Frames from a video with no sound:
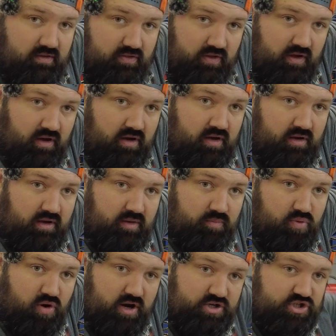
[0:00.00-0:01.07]
the
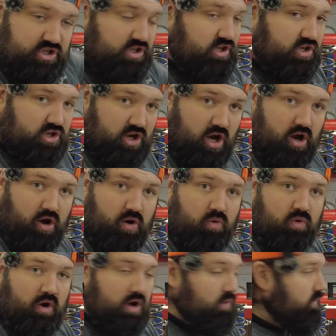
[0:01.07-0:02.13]
compression go,
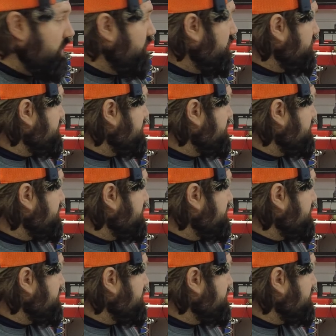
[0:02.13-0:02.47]
what we'll